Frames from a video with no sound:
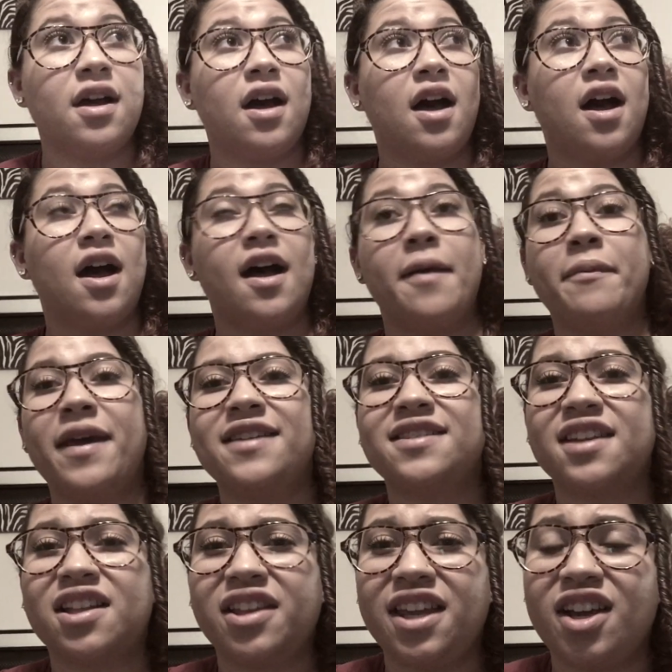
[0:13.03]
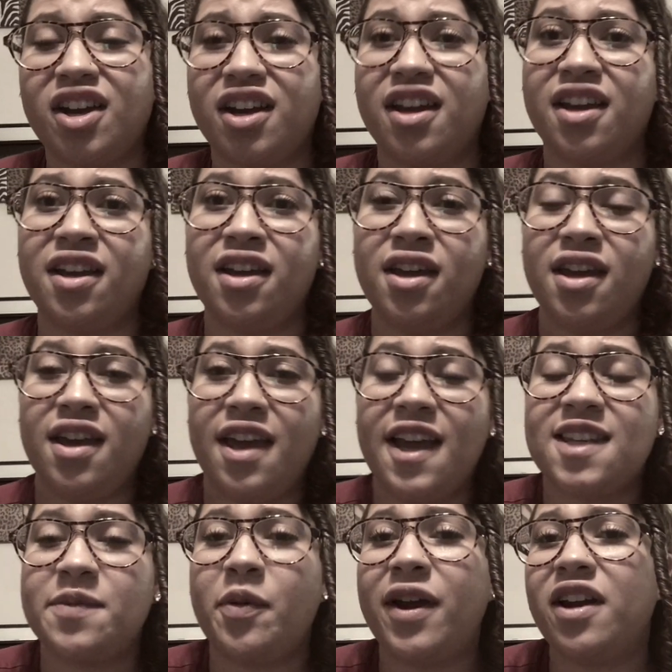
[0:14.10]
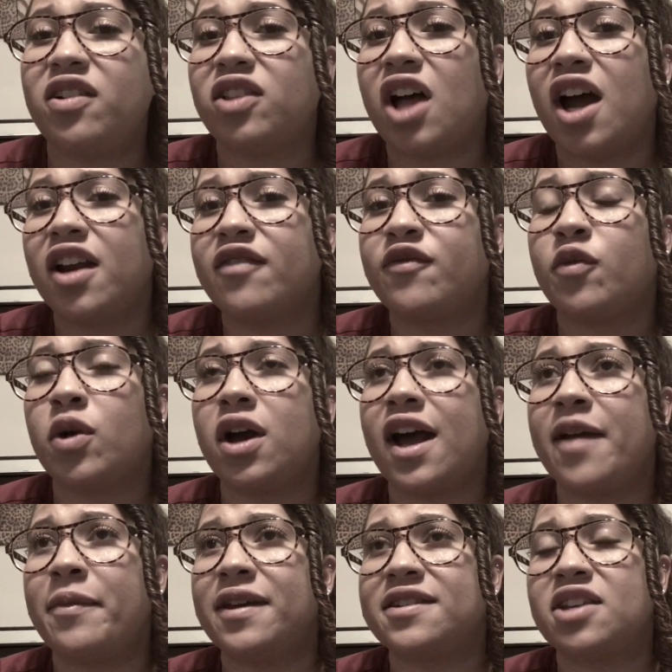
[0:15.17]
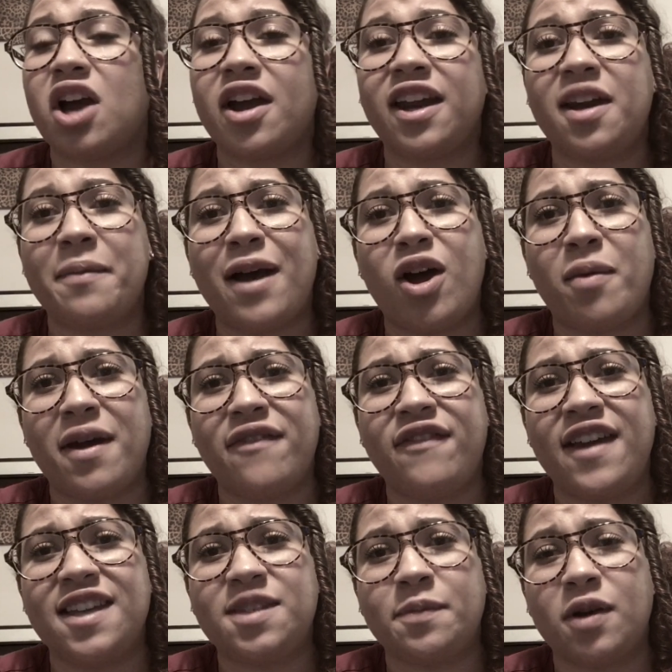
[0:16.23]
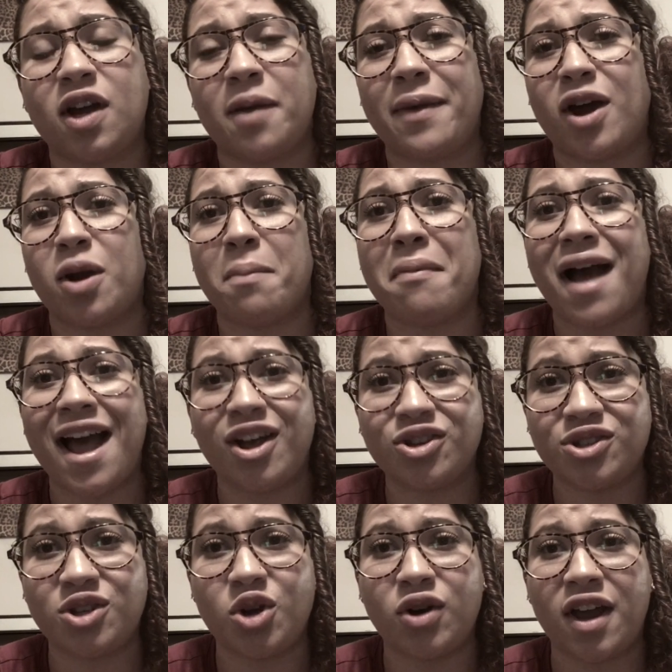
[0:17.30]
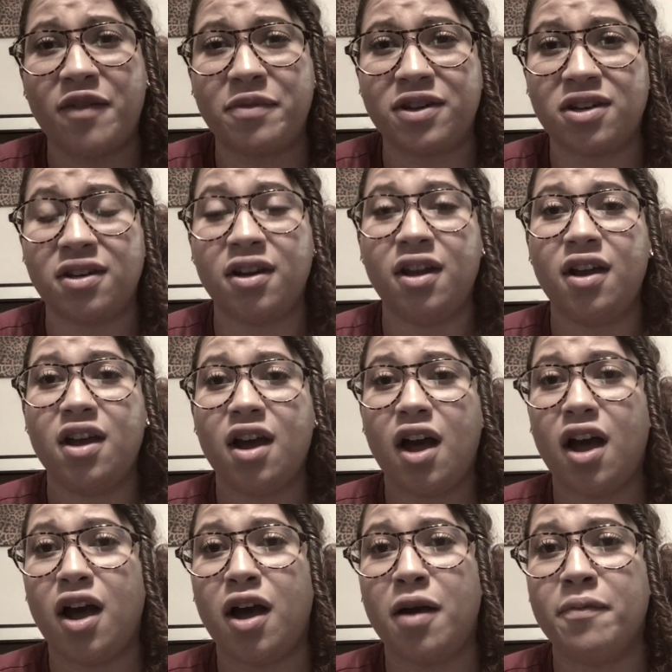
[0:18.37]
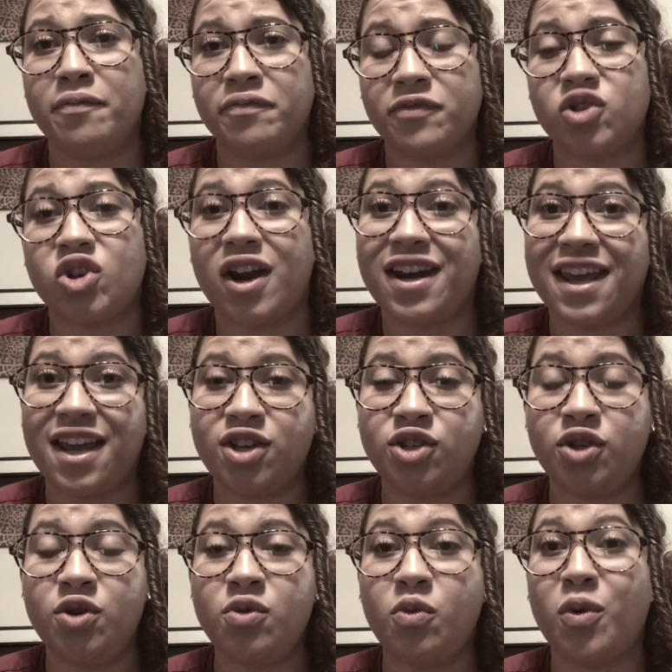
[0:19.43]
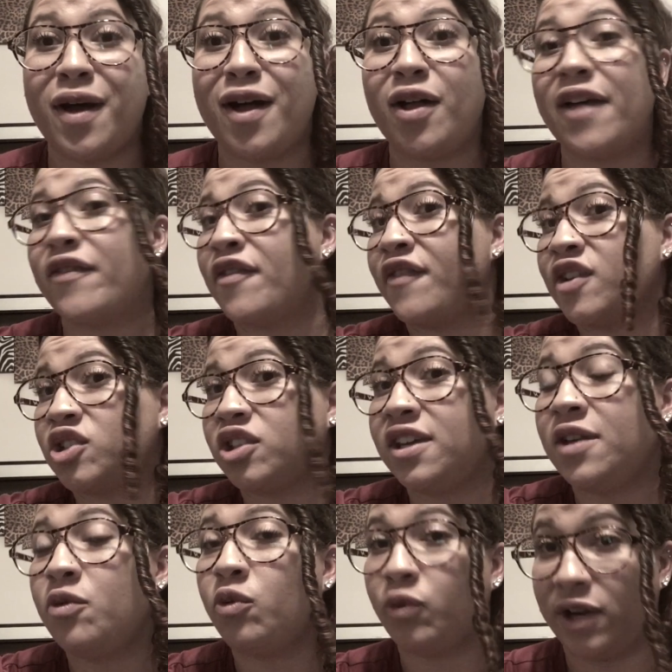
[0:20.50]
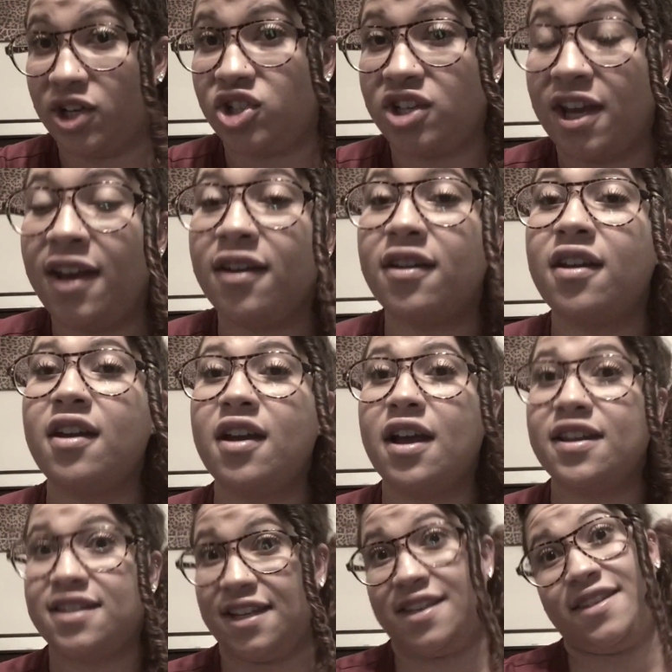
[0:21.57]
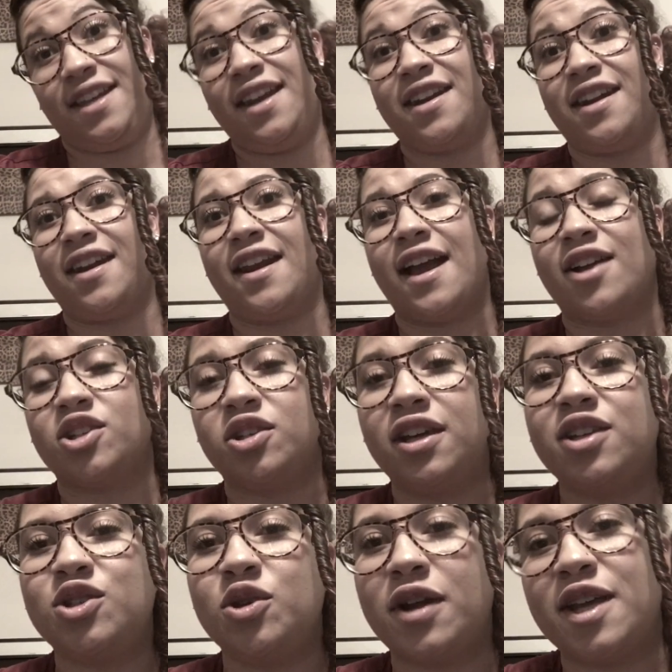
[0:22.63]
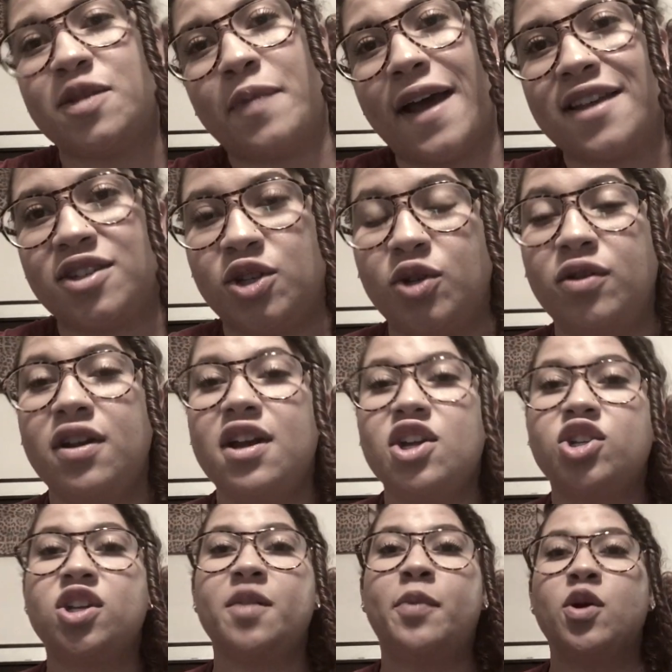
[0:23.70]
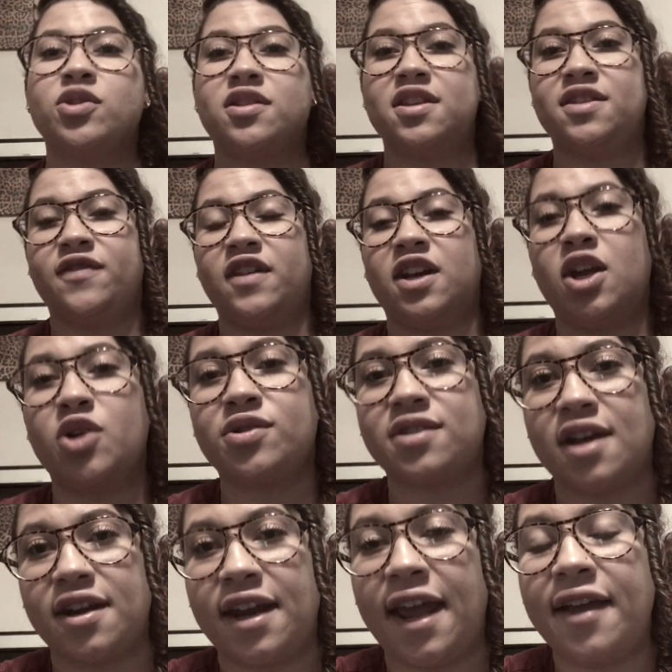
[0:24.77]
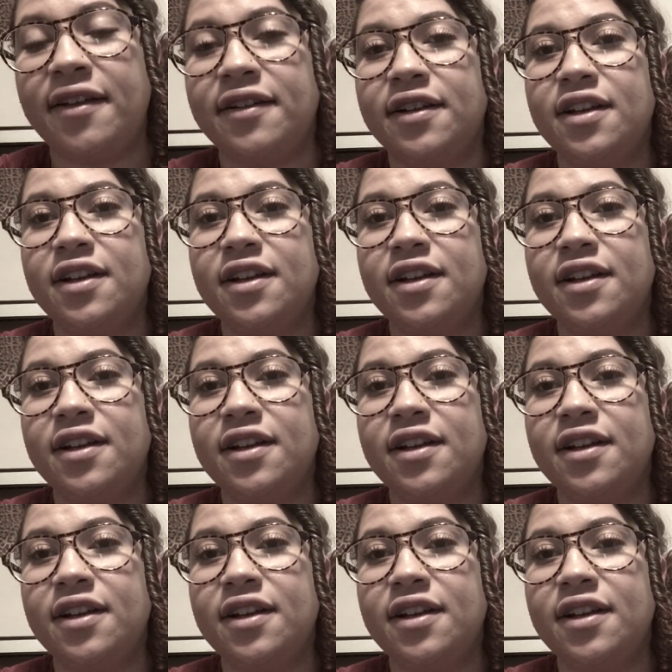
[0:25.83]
I'm basically gonna explain a lot of what I've been talking about on my Facebook about a milestone I've been trying to get to. Well, I've officially reached it. Succeeded it actually, 2 days past due. Should have posted this video Sunday.